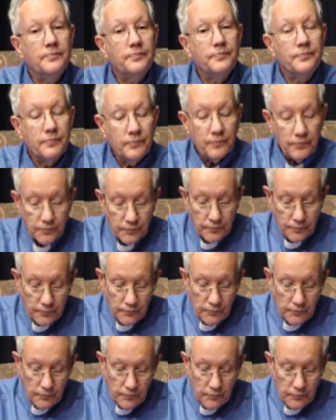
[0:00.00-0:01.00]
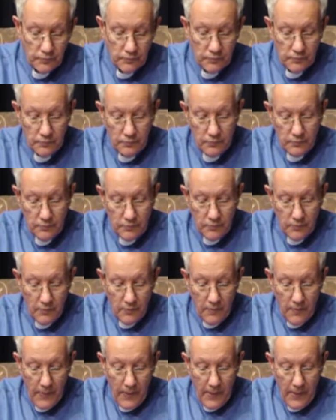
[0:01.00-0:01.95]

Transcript: (silence)